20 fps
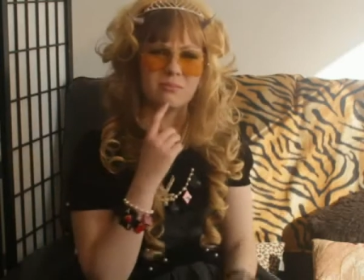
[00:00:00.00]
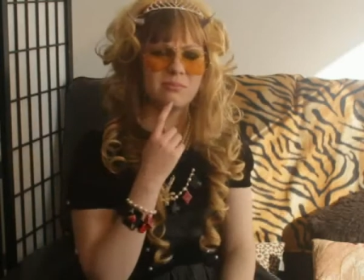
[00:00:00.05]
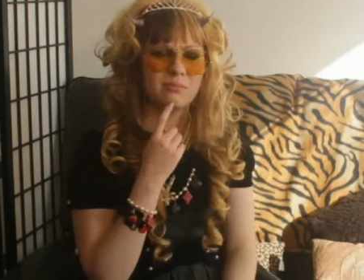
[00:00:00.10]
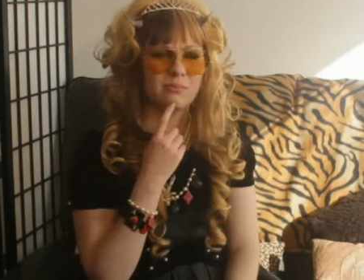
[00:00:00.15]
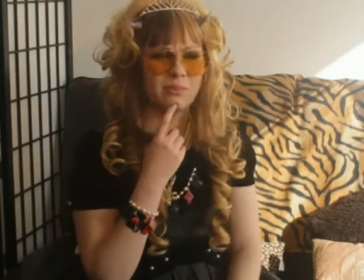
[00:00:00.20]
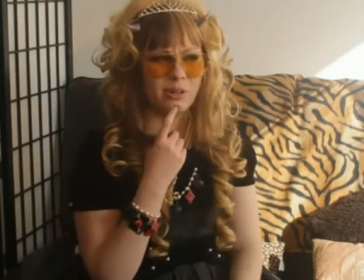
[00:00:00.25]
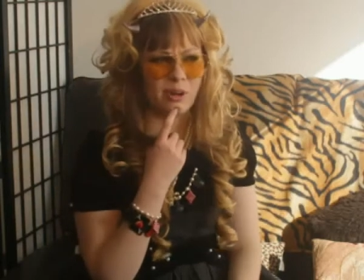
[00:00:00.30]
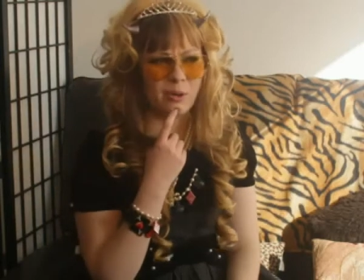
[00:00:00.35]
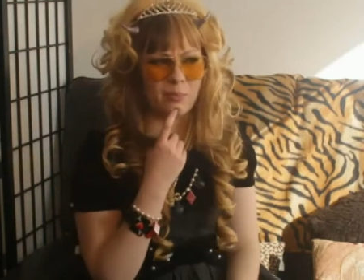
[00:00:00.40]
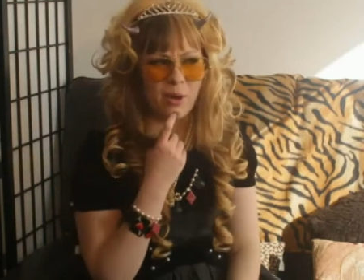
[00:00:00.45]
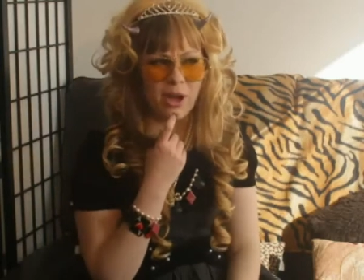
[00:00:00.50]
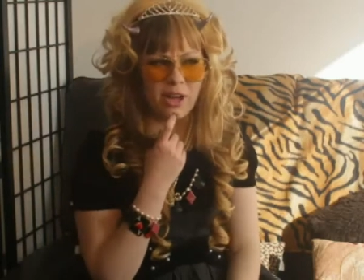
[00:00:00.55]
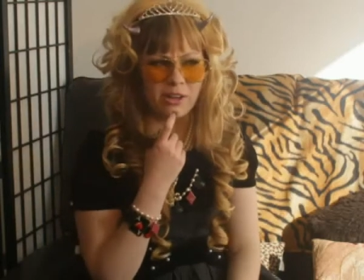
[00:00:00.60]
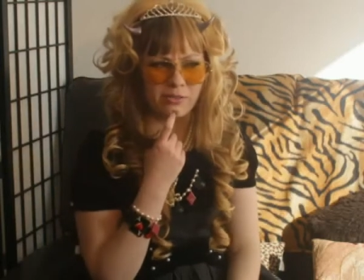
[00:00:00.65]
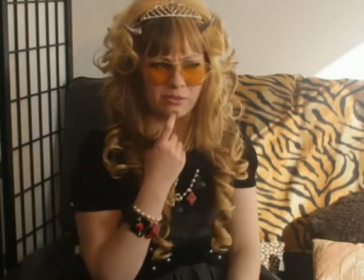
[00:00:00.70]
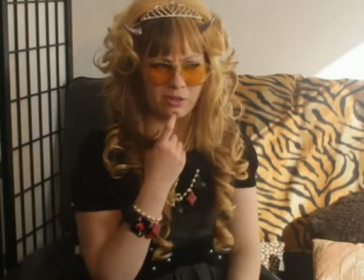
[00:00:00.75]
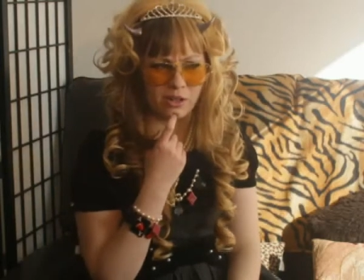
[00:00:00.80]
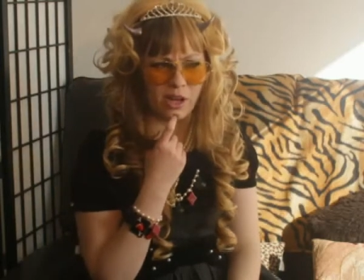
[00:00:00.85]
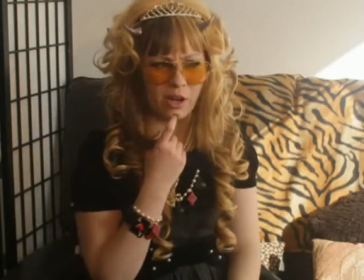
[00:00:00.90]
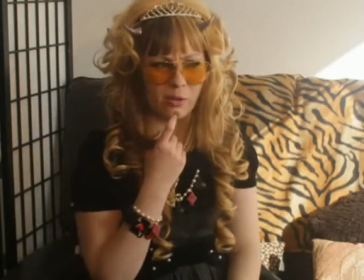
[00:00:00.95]
But I might
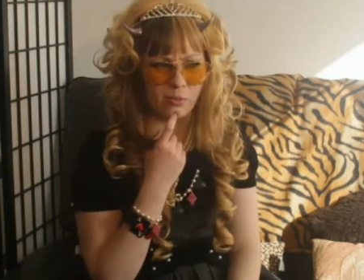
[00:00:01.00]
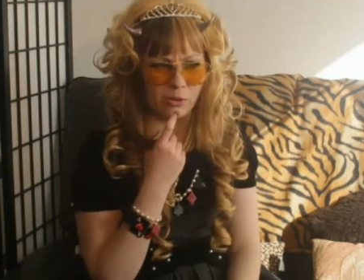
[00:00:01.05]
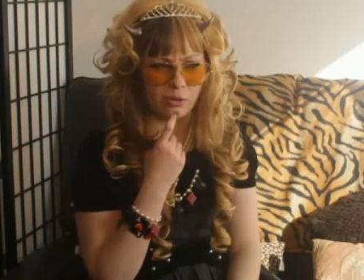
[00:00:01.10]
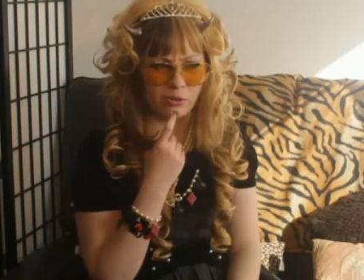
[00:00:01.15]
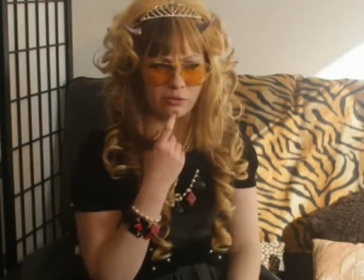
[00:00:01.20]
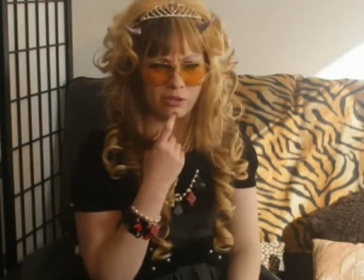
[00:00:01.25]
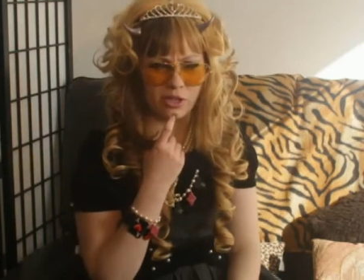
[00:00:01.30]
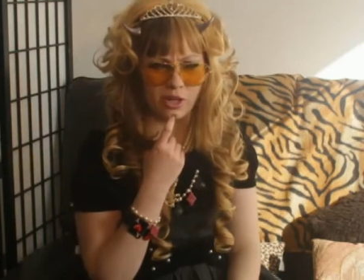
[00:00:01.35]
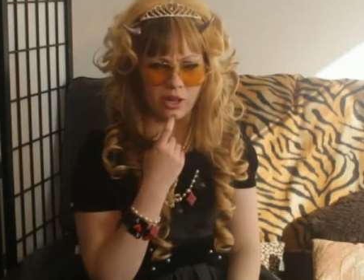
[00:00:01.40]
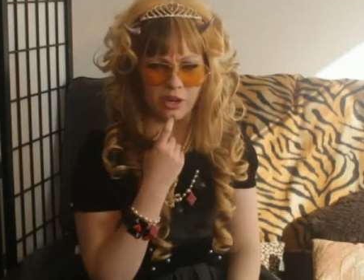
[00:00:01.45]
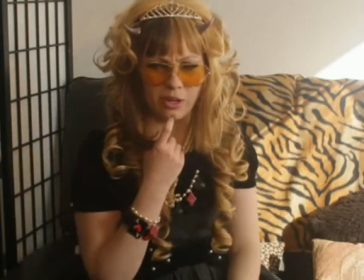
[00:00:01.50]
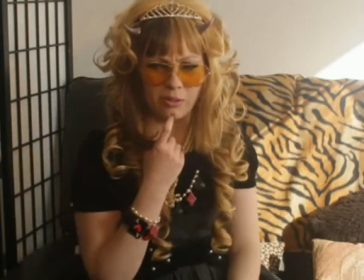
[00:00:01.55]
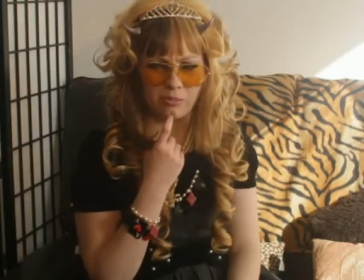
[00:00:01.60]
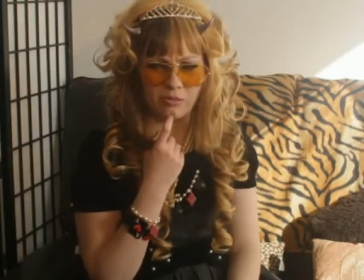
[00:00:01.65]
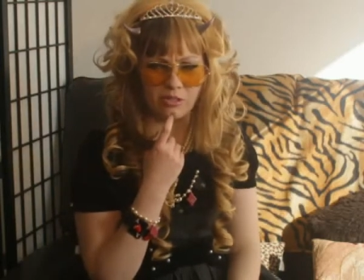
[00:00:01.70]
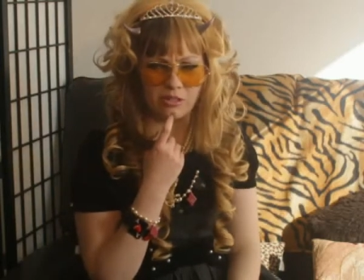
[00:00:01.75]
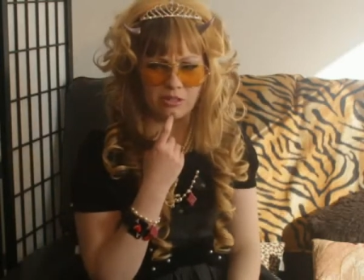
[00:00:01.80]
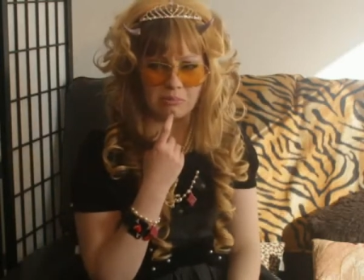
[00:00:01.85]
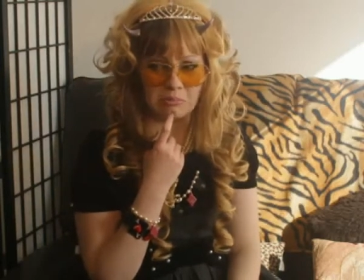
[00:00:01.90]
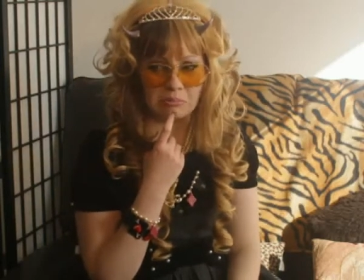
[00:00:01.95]
have a couple of
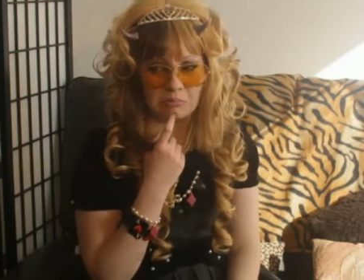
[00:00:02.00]
times.